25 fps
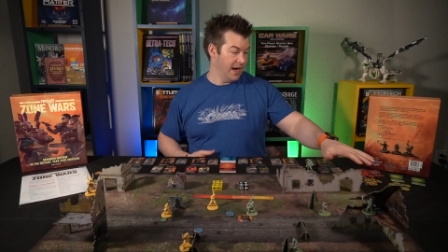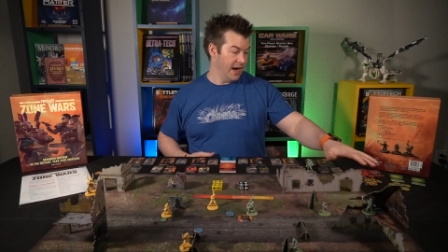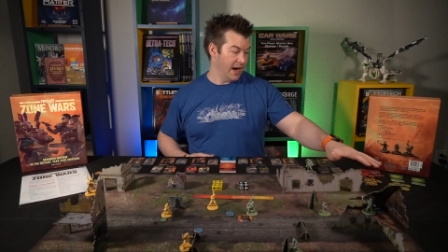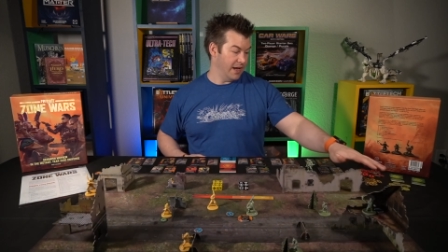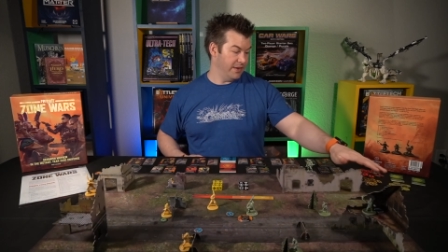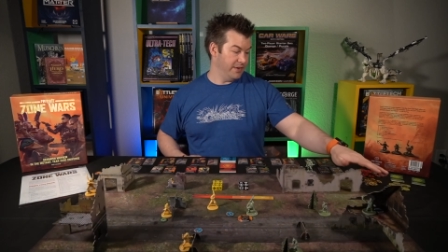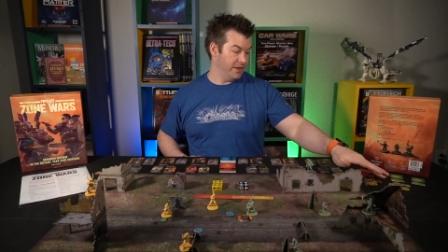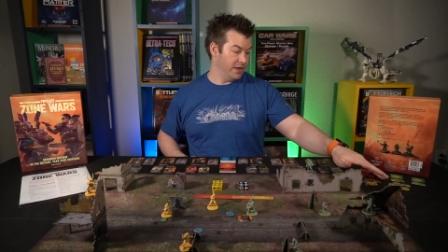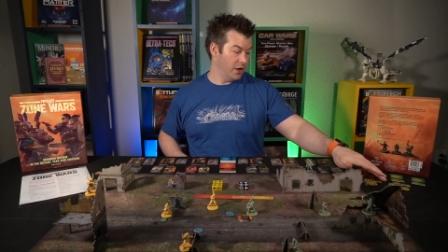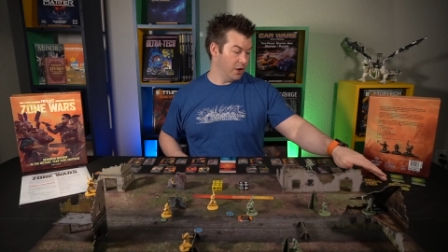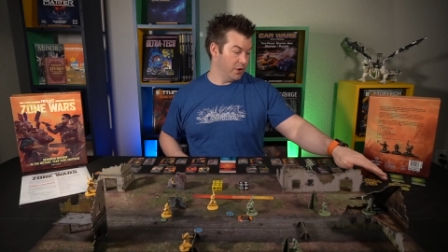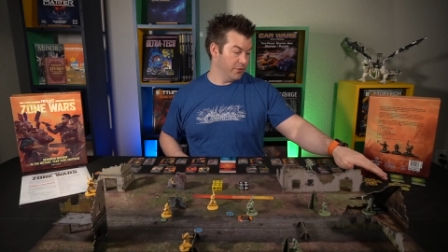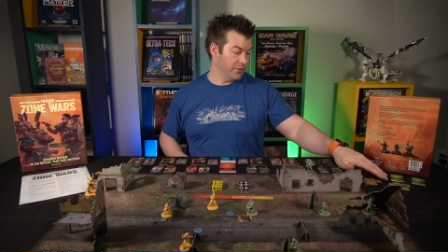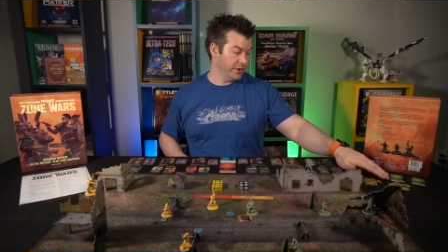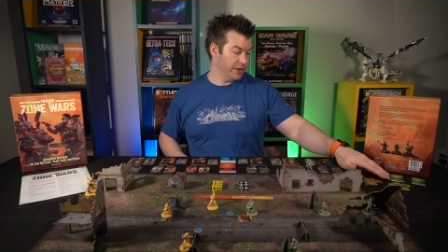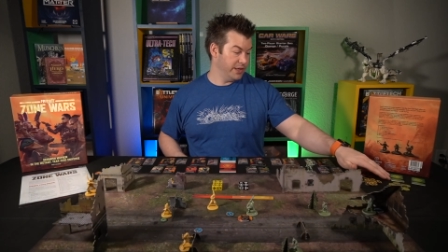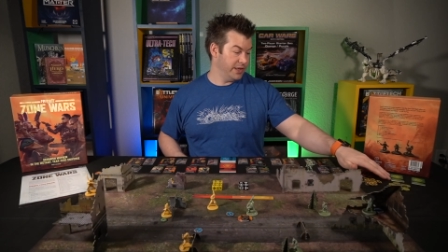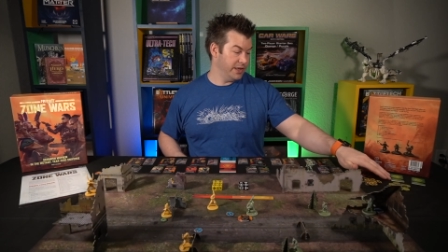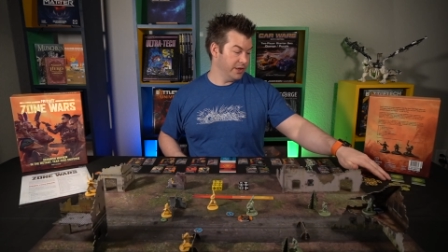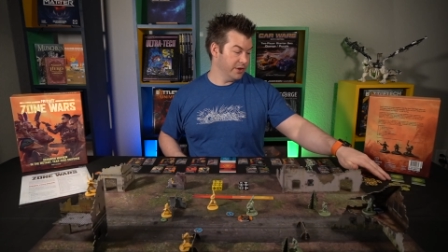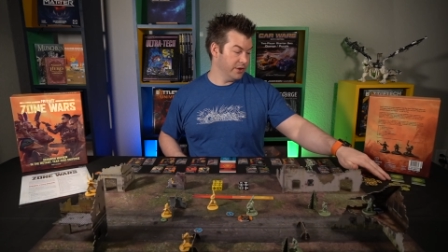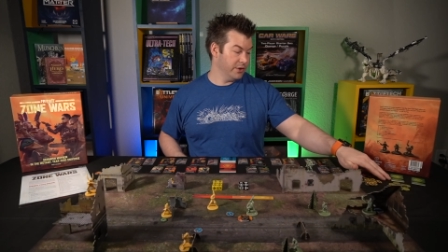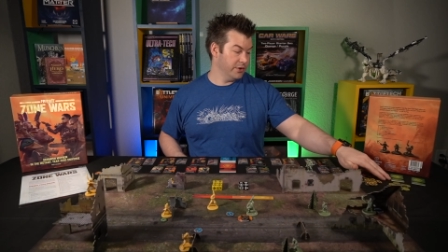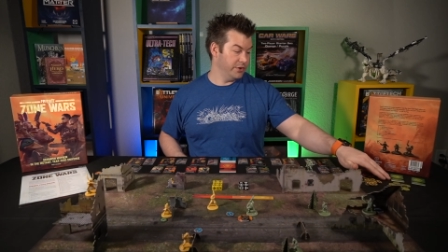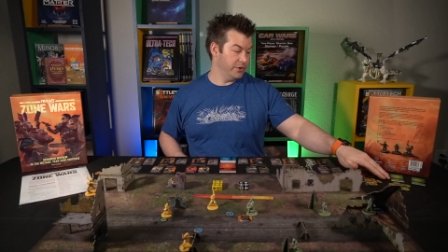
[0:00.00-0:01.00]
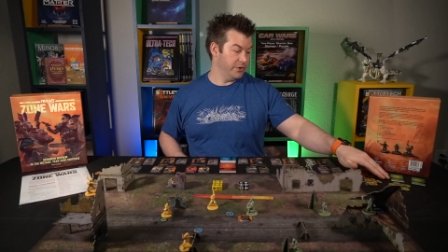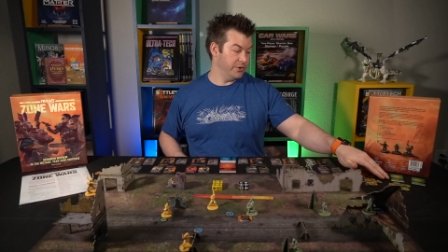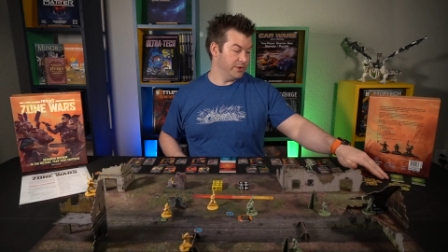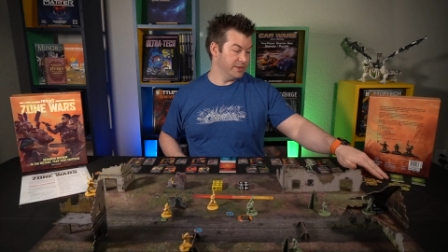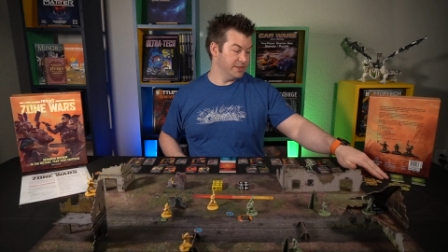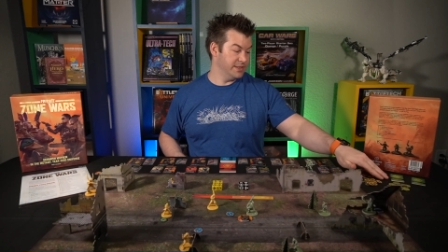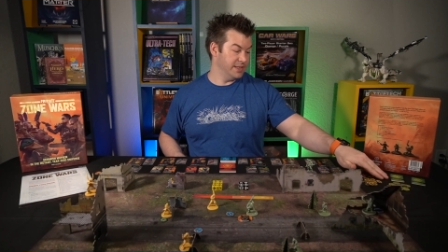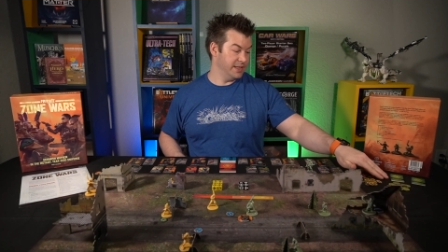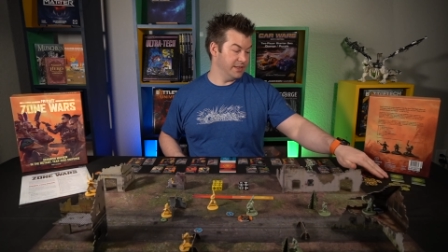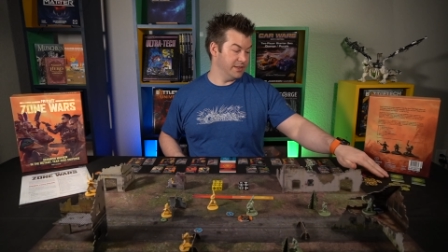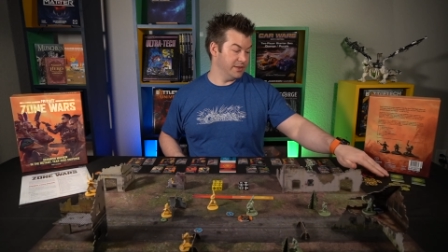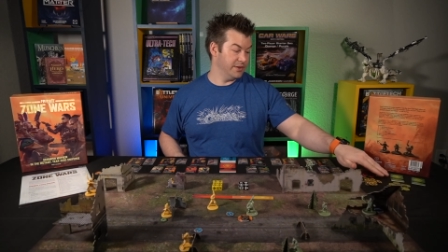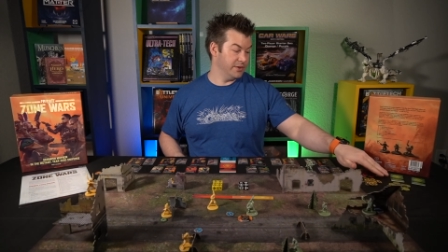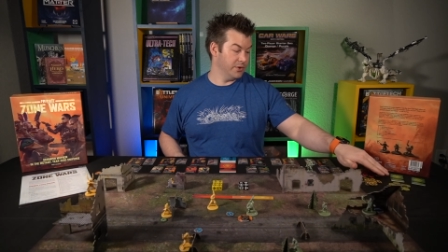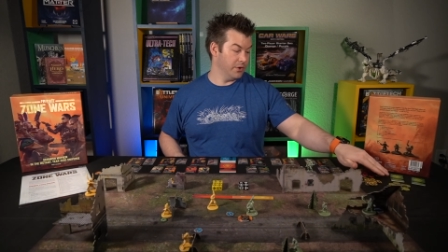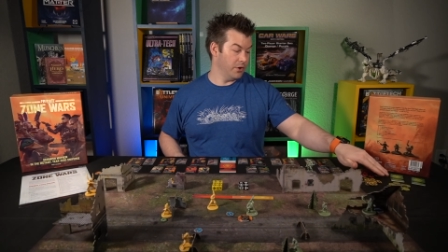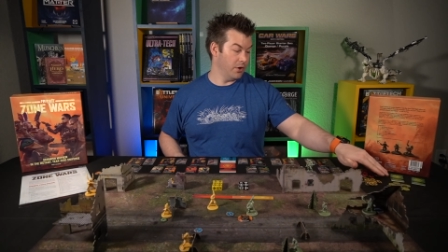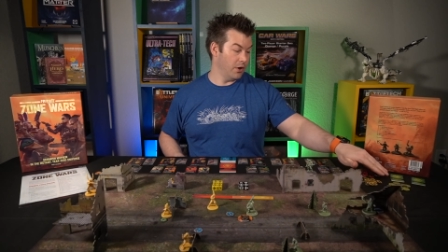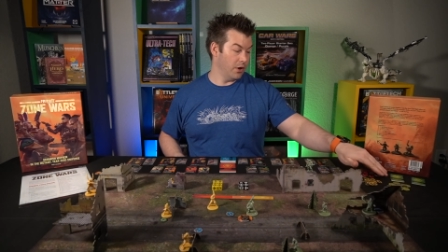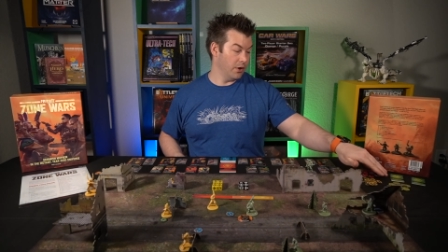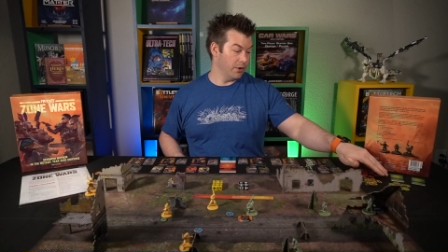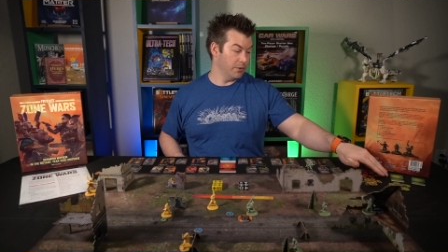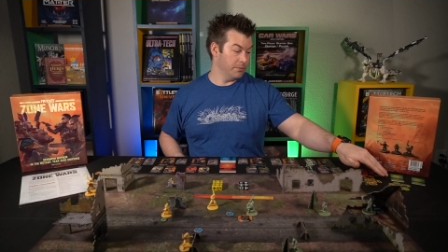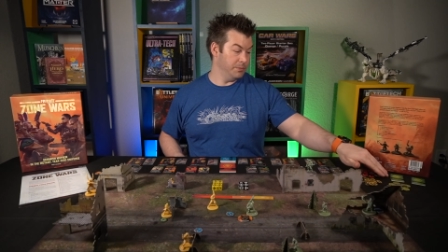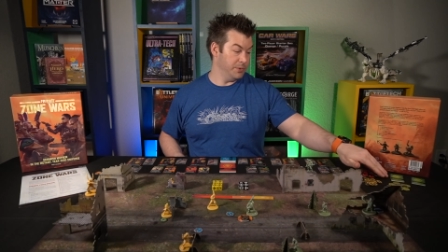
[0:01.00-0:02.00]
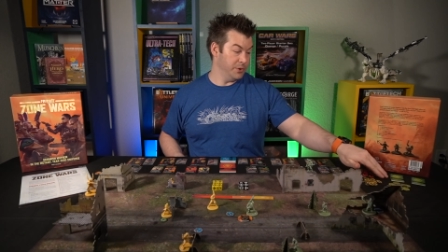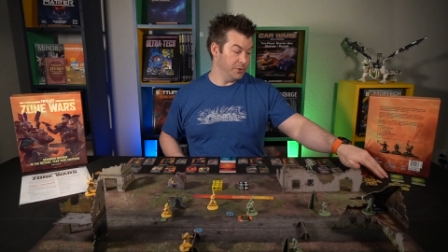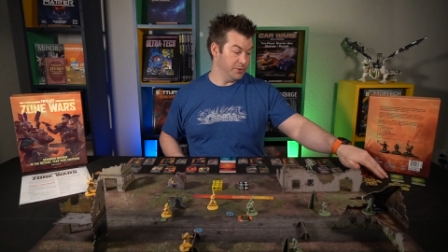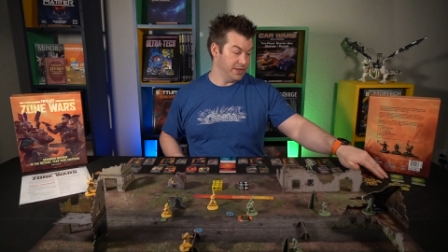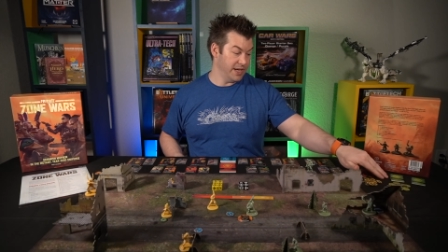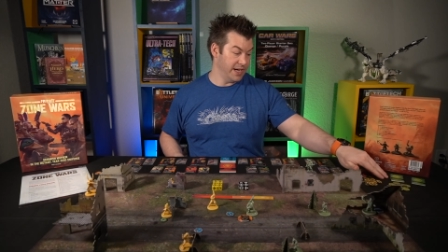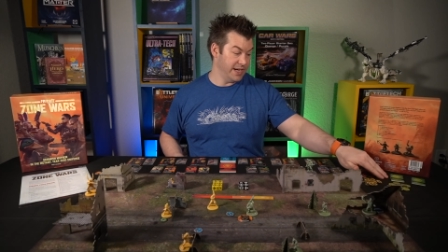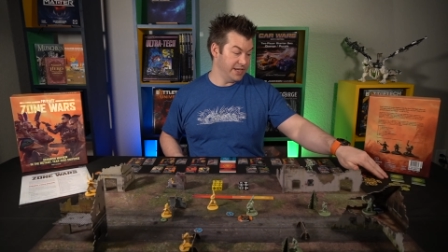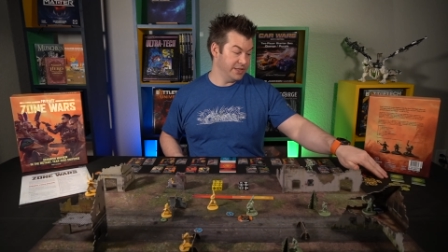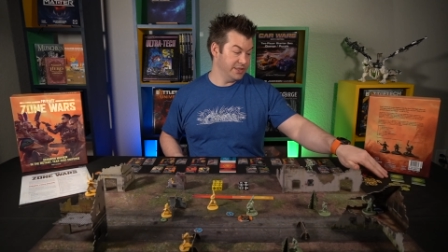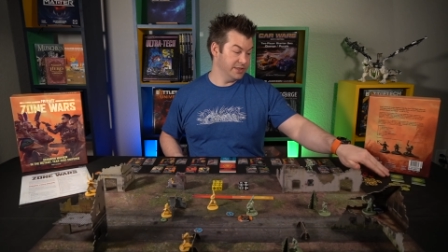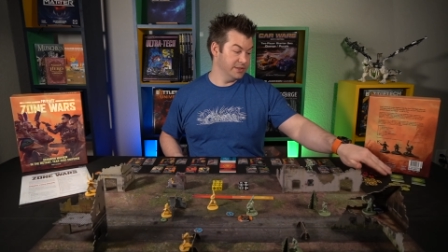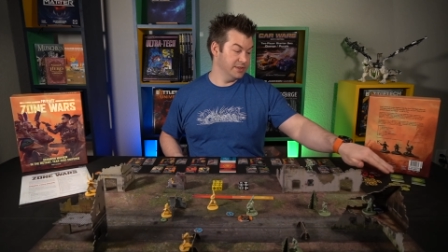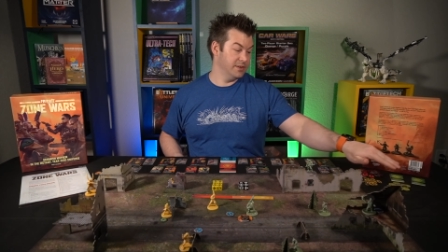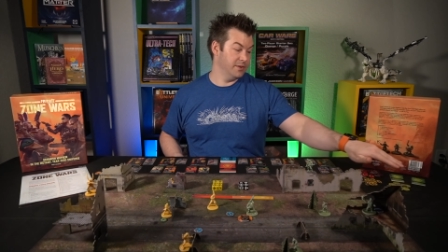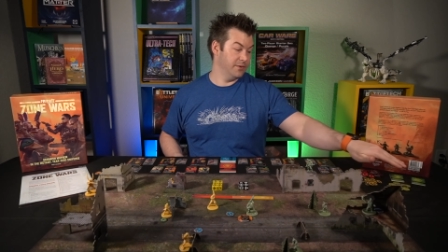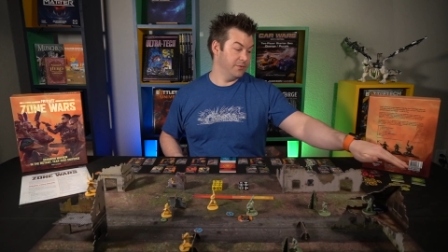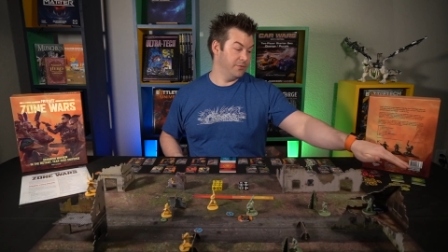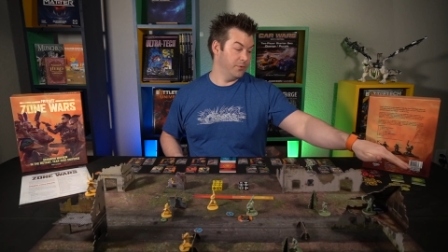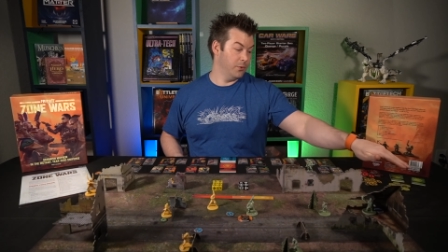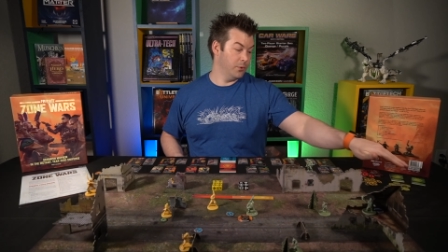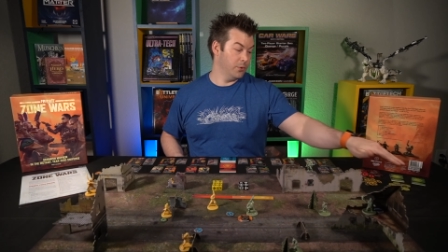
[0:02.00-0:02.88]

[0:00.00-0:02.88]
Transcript: And then over here, you can see that there are mutations